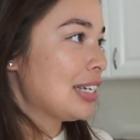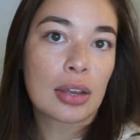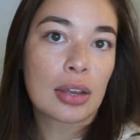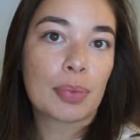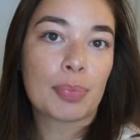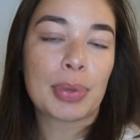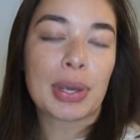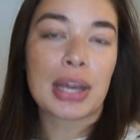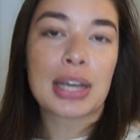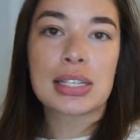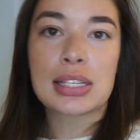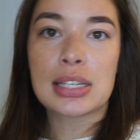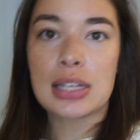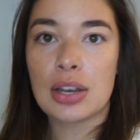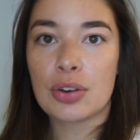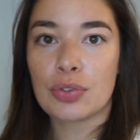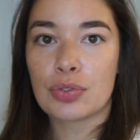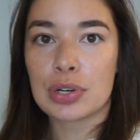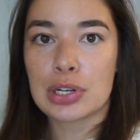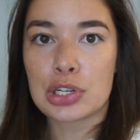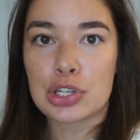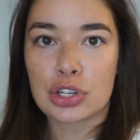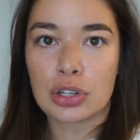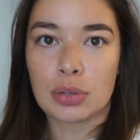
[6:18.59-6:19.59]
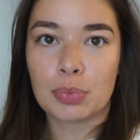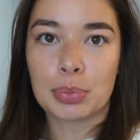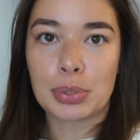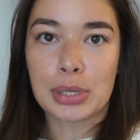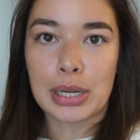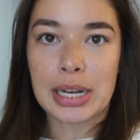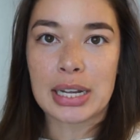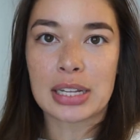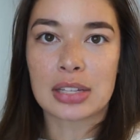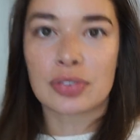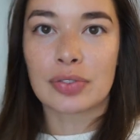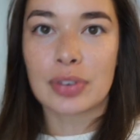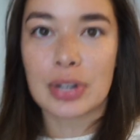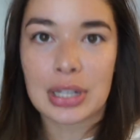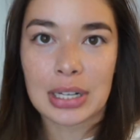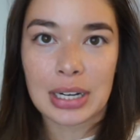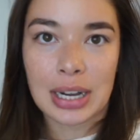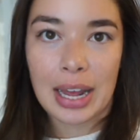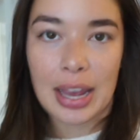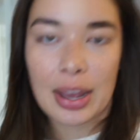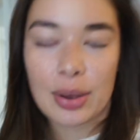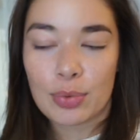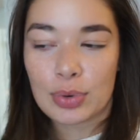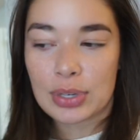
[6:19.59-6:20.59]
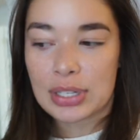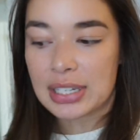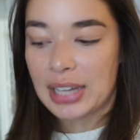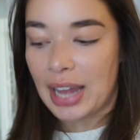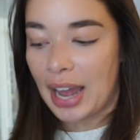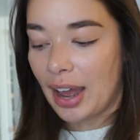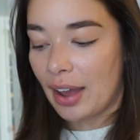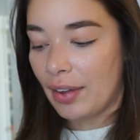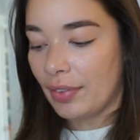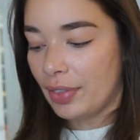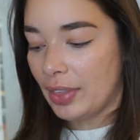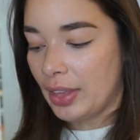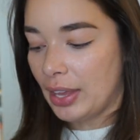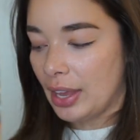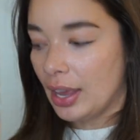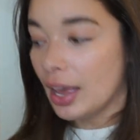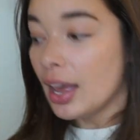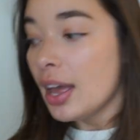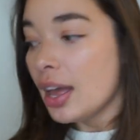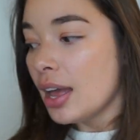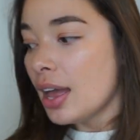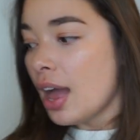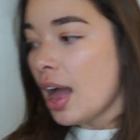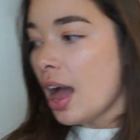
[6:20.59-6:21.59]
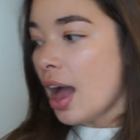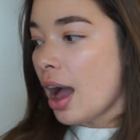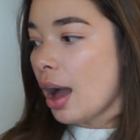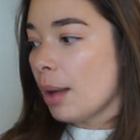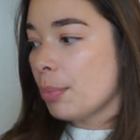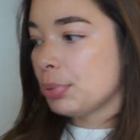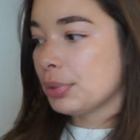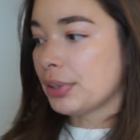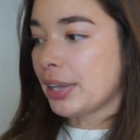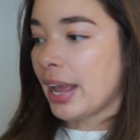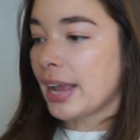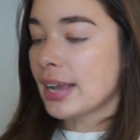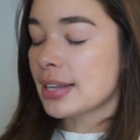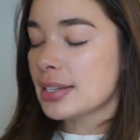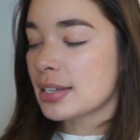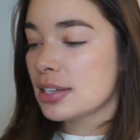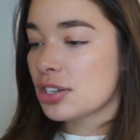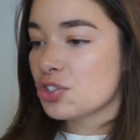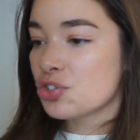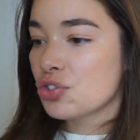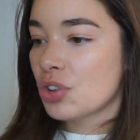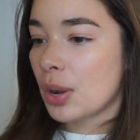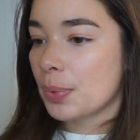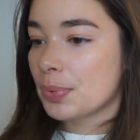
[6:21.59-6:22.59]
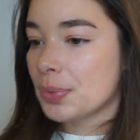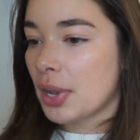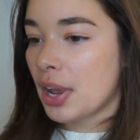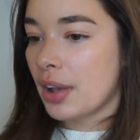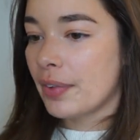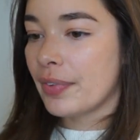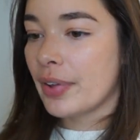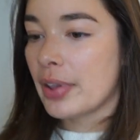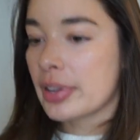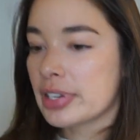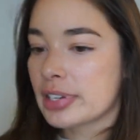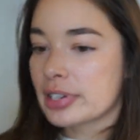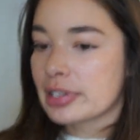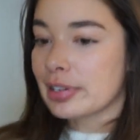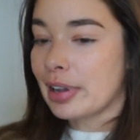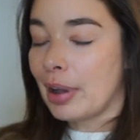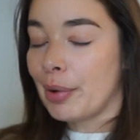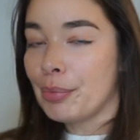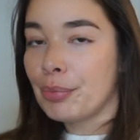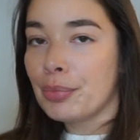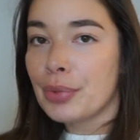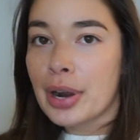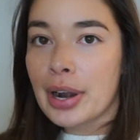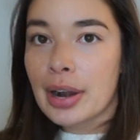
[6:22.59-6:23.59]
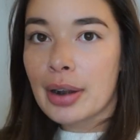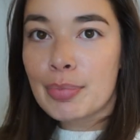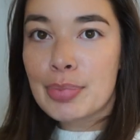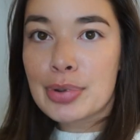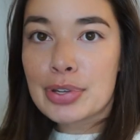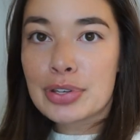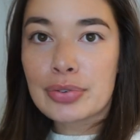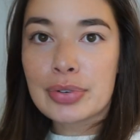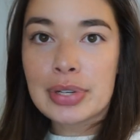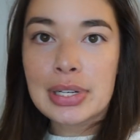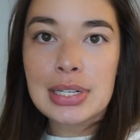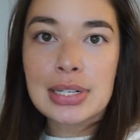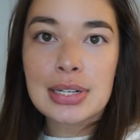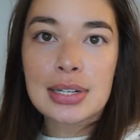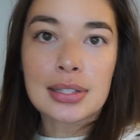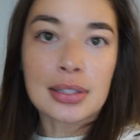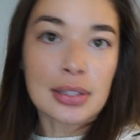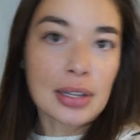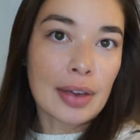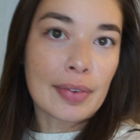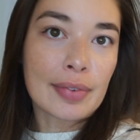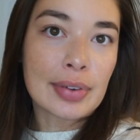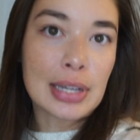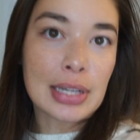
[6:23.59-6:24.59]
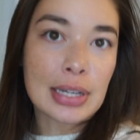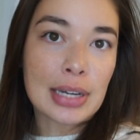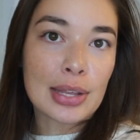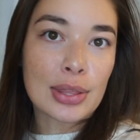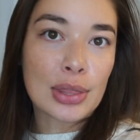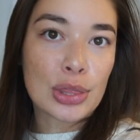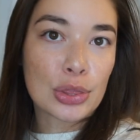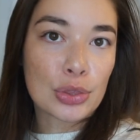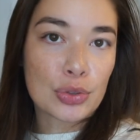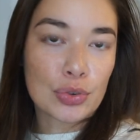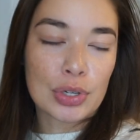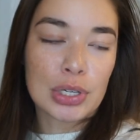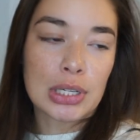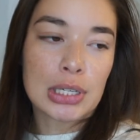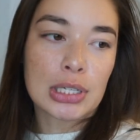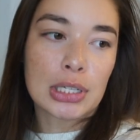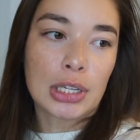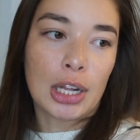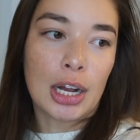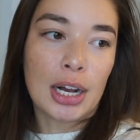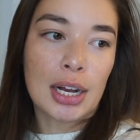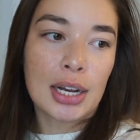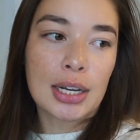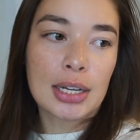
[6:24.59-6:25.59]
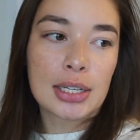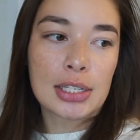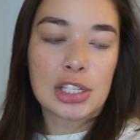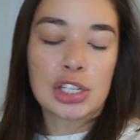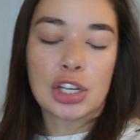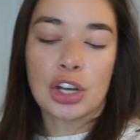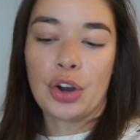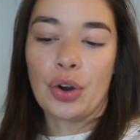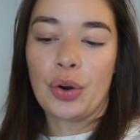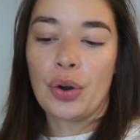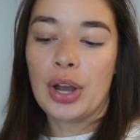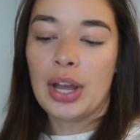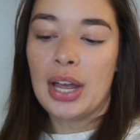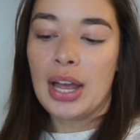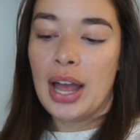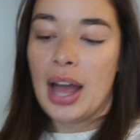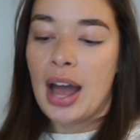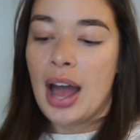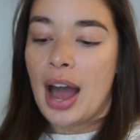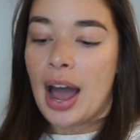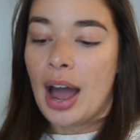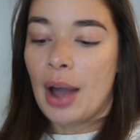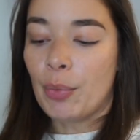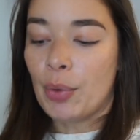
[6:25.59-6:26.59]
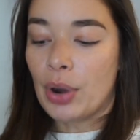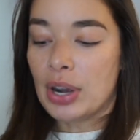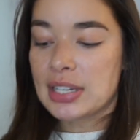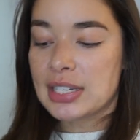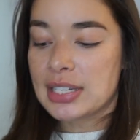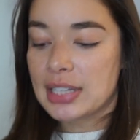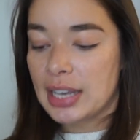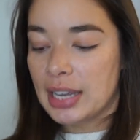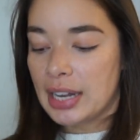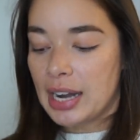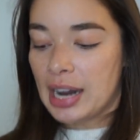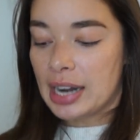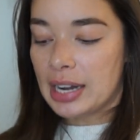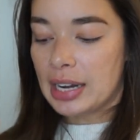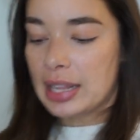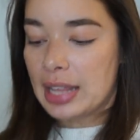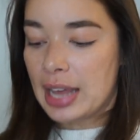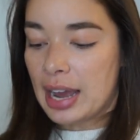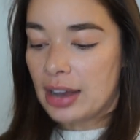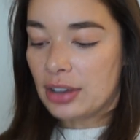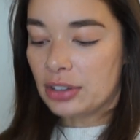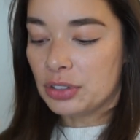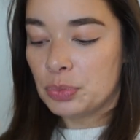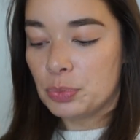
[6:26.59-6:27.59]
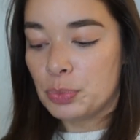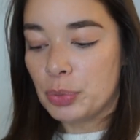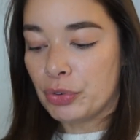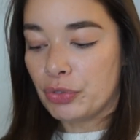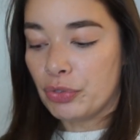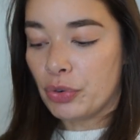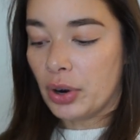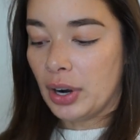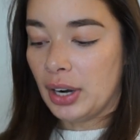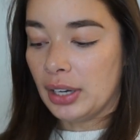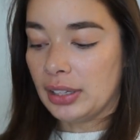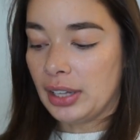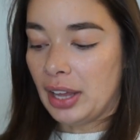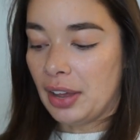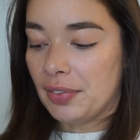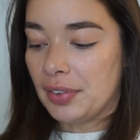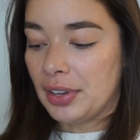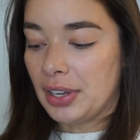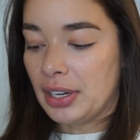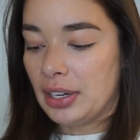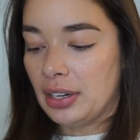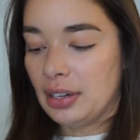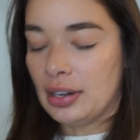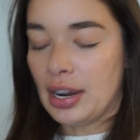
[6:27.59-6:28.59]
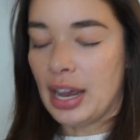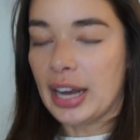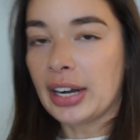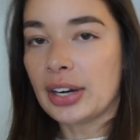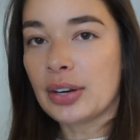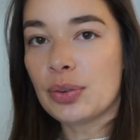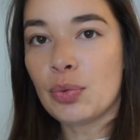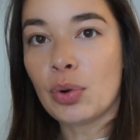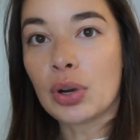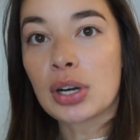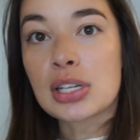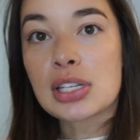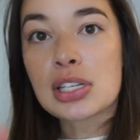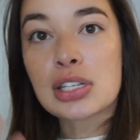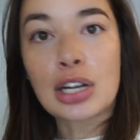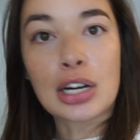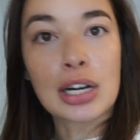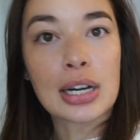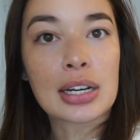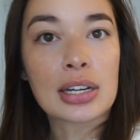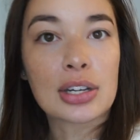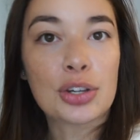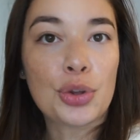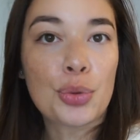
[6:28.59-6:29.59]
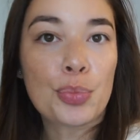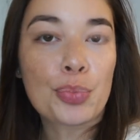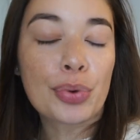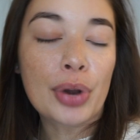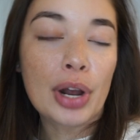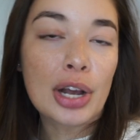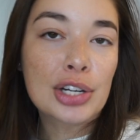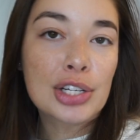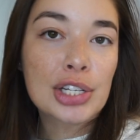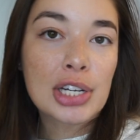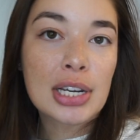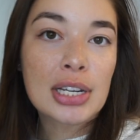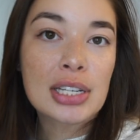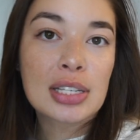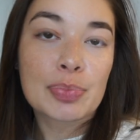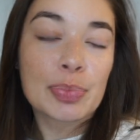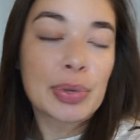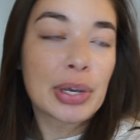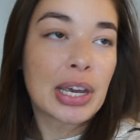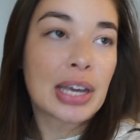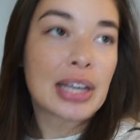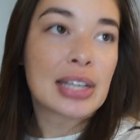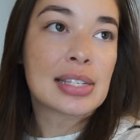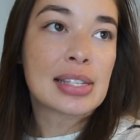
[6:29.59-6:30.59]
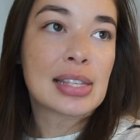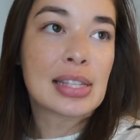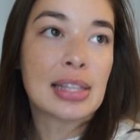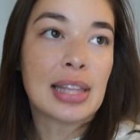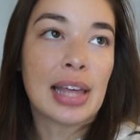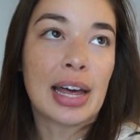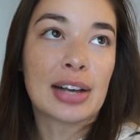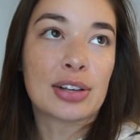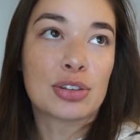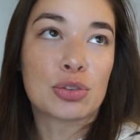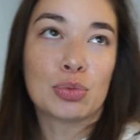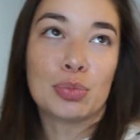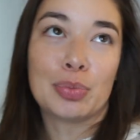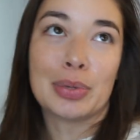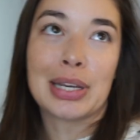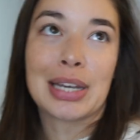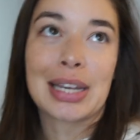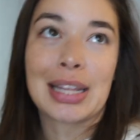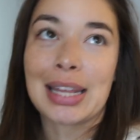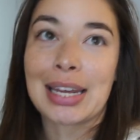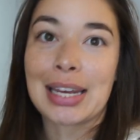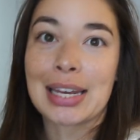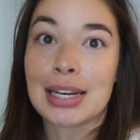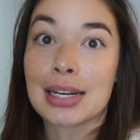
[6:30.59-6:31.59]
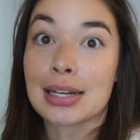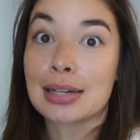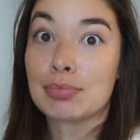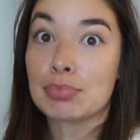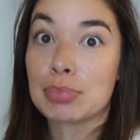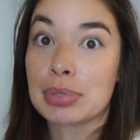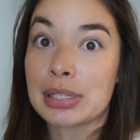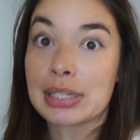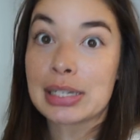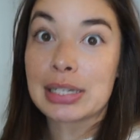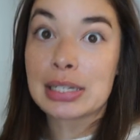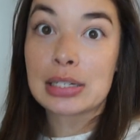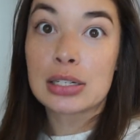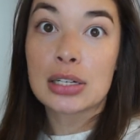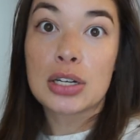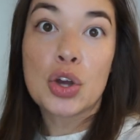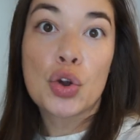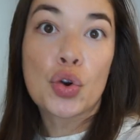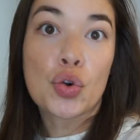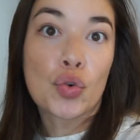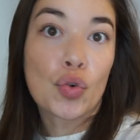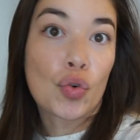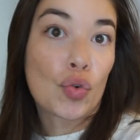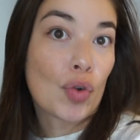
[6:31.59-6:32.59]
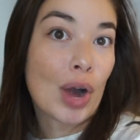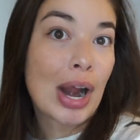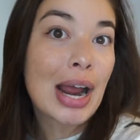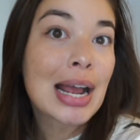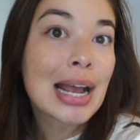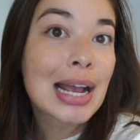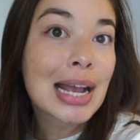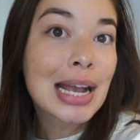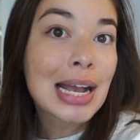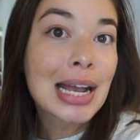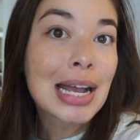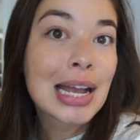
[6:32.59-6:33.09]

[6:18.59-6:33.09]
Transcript: Because the original plans for today was to have the appliances dropped off somewhere between 11 and 3 o'clock. So I wanted to get out of the house before 11. I didn't want to start any new projects because then the house would be like a complete wreck.